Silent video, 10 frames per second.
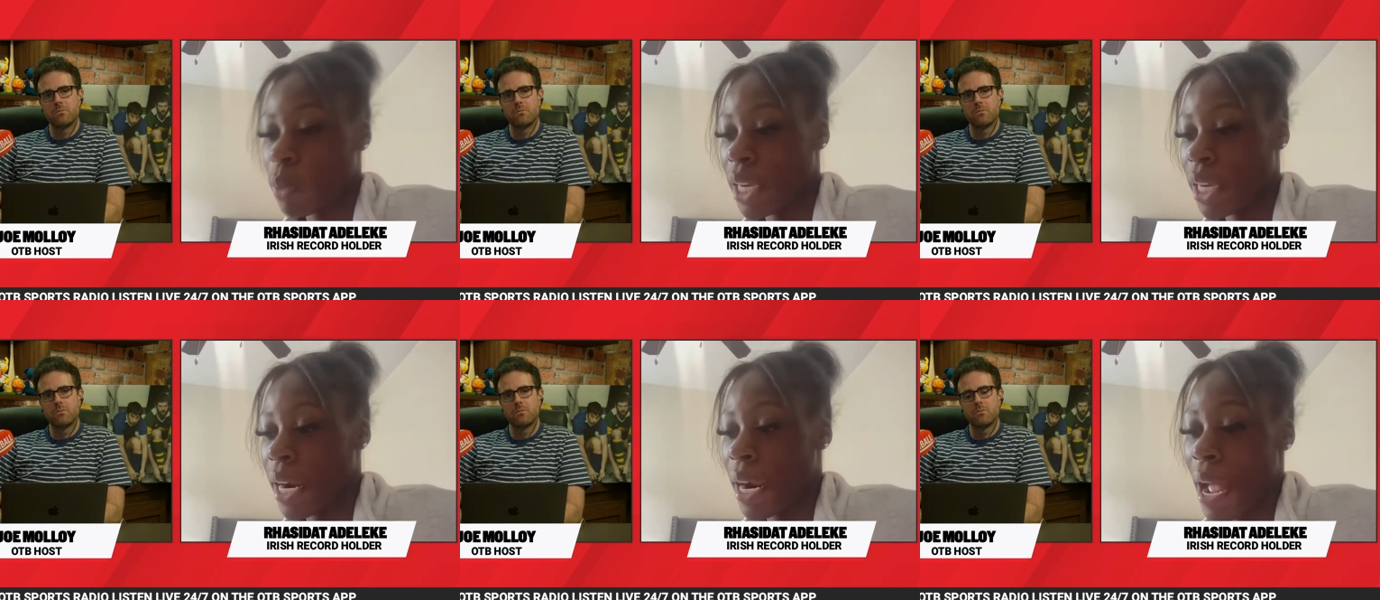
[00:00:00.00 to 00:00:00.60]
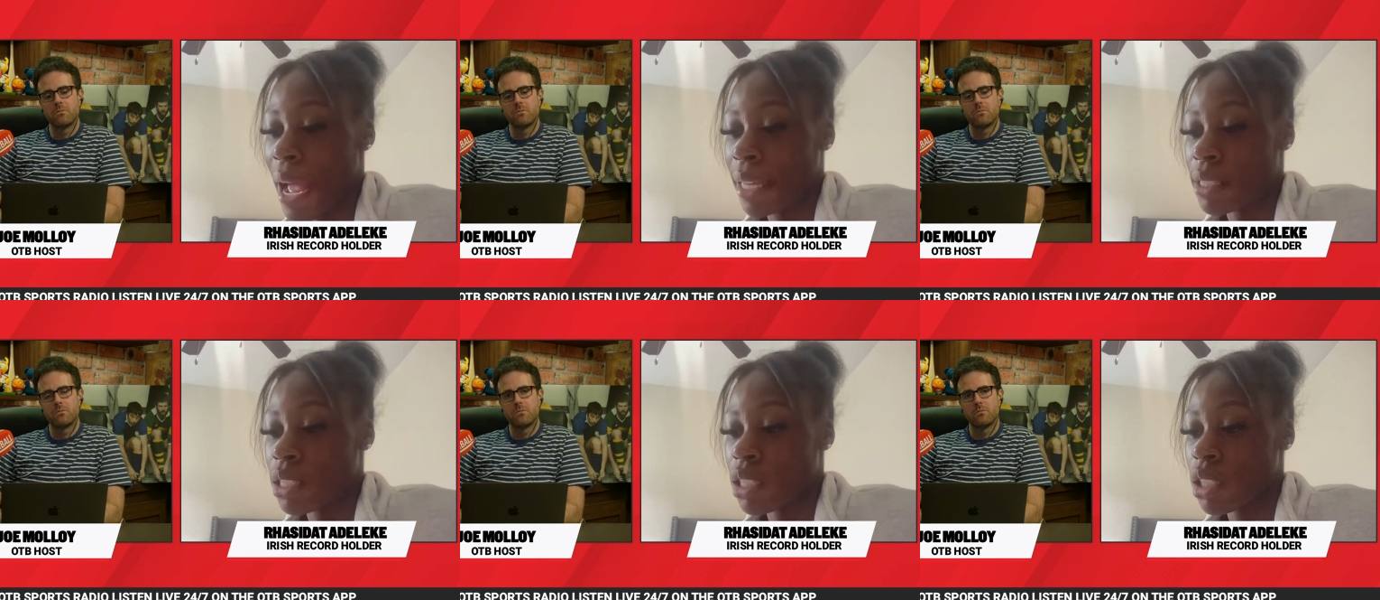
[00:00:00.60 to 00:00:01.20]
Speaker 1: PR
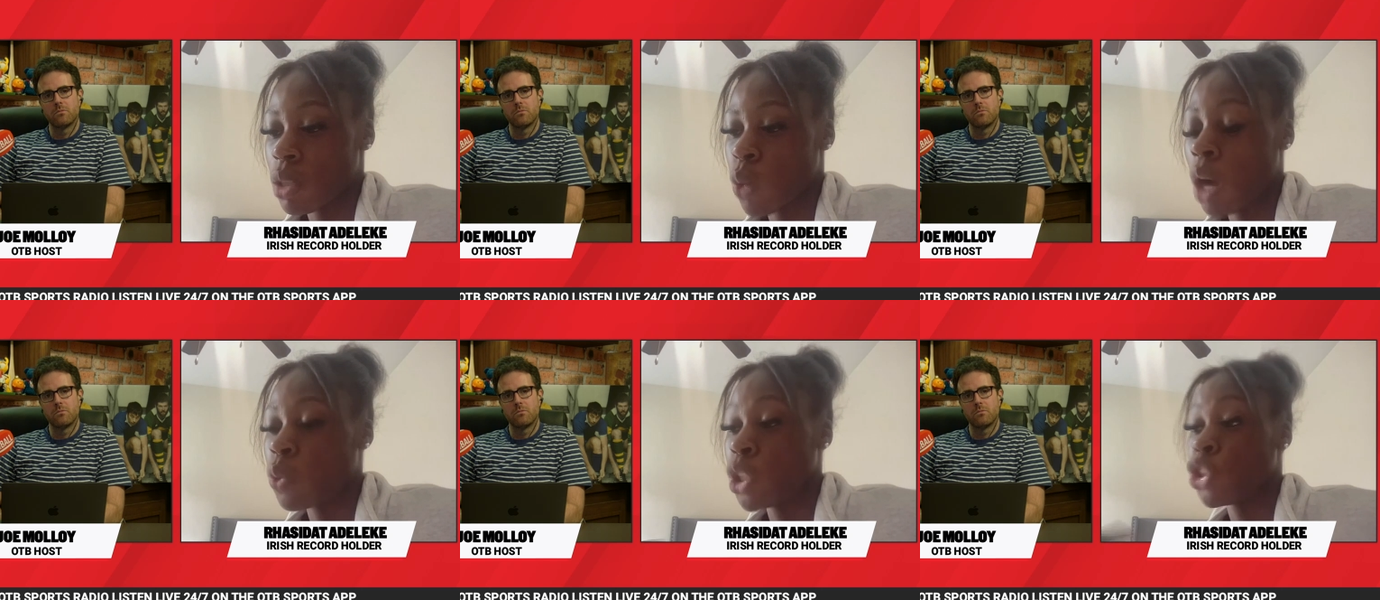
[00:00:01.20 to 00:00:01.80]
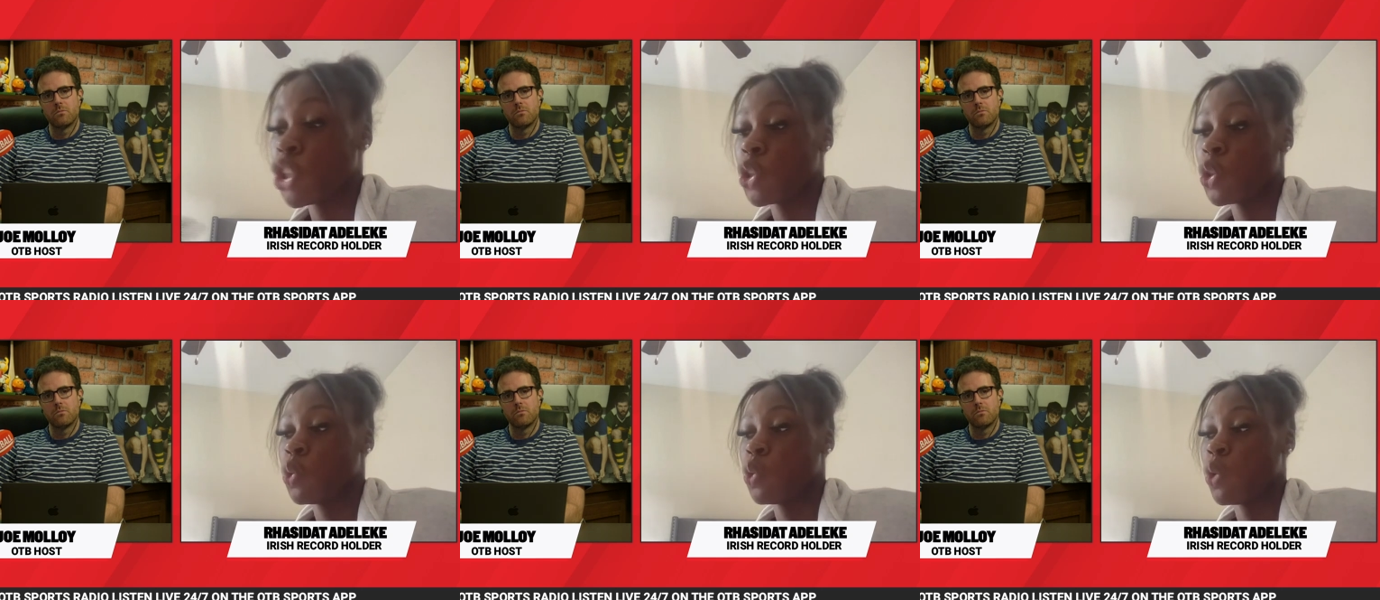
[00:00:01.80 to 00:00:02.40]
and what we
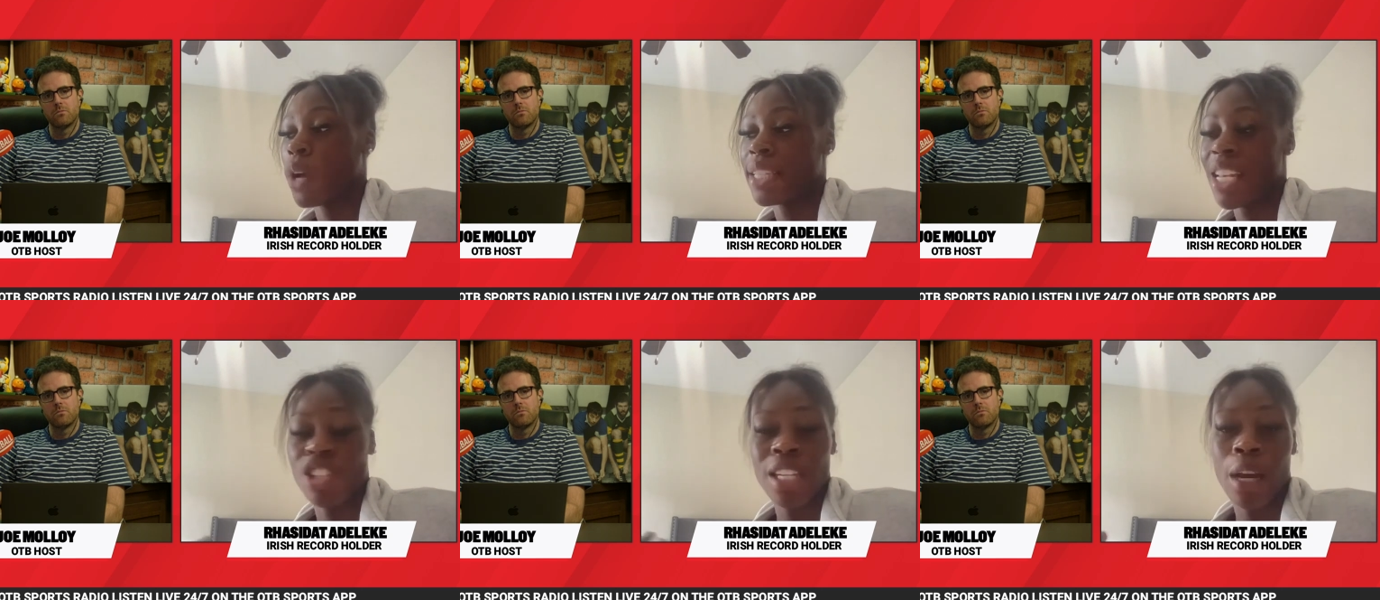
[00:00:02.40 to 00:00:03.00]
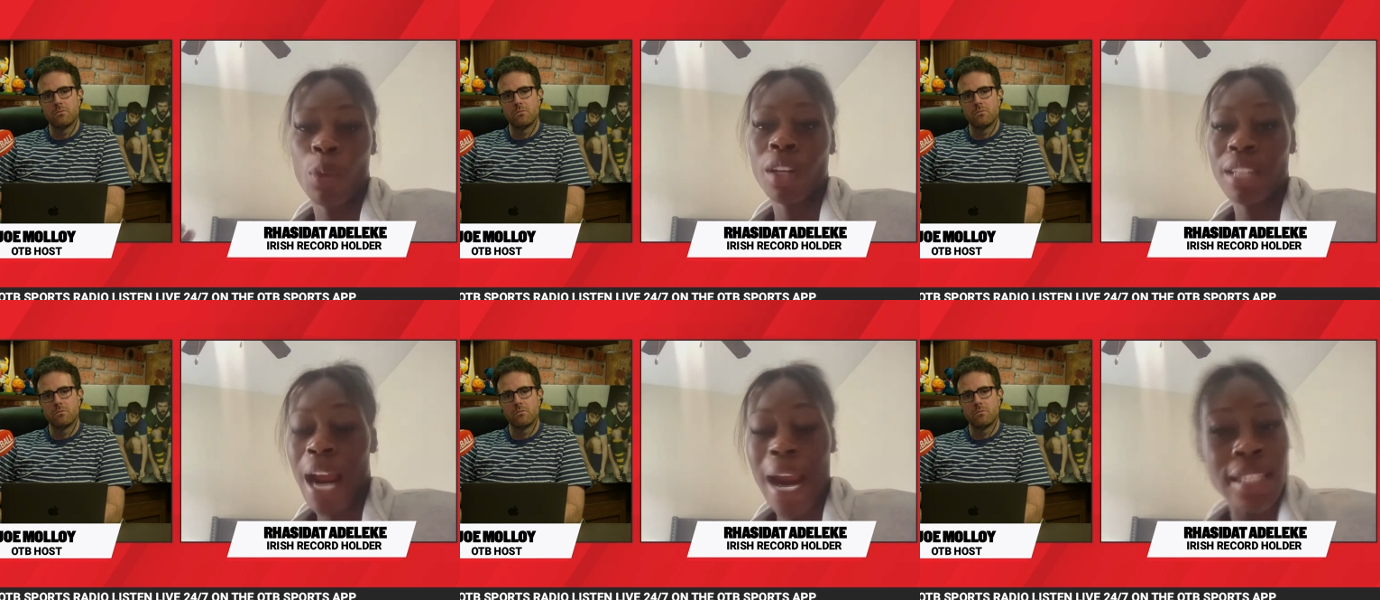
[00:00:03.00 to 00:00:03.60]
do a session that one
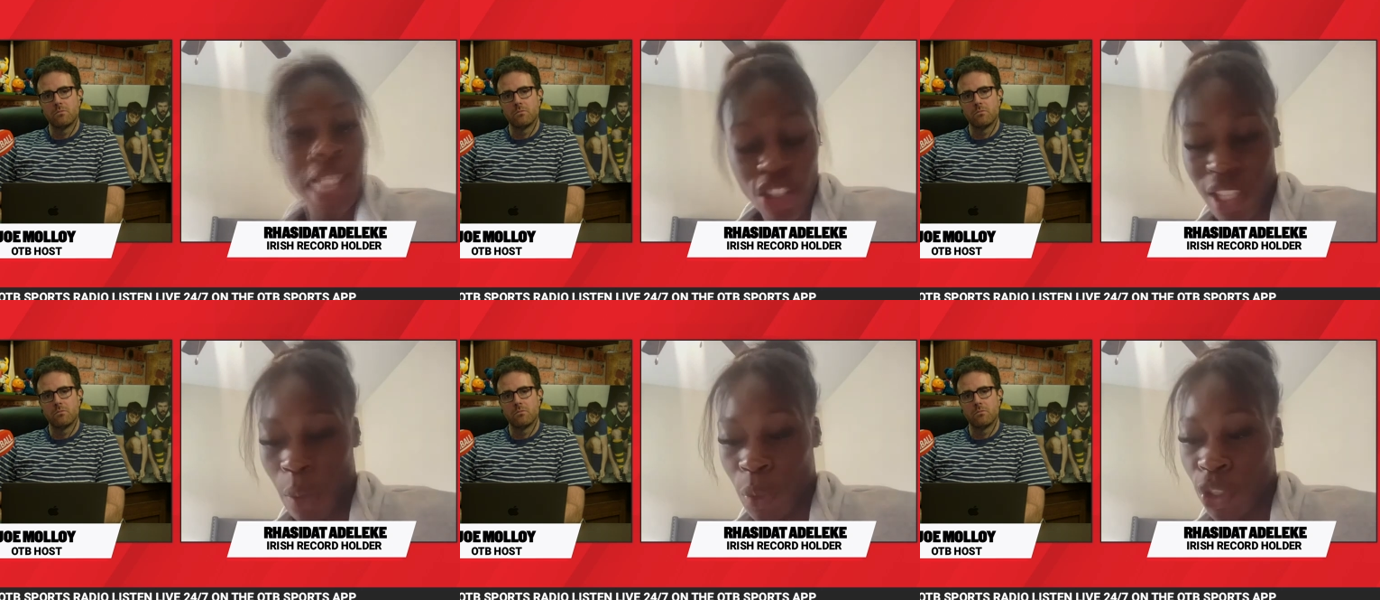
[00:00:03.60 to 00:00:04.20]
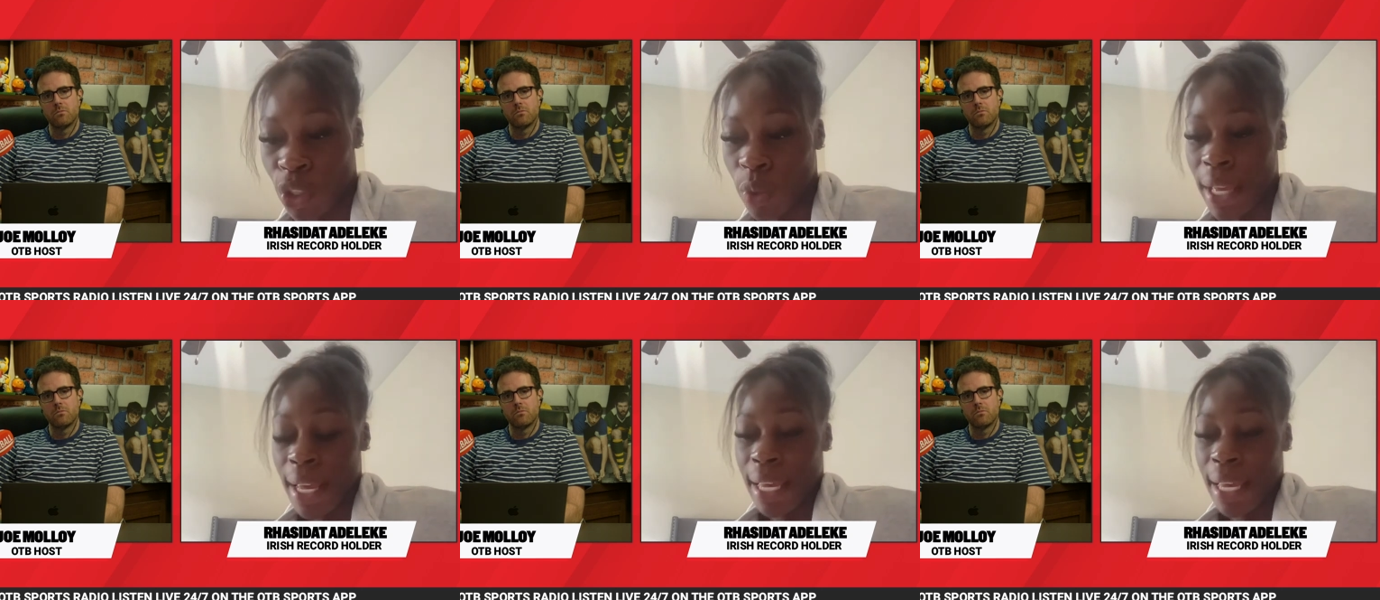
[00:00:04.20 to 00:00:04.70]
of the hard sessions that we do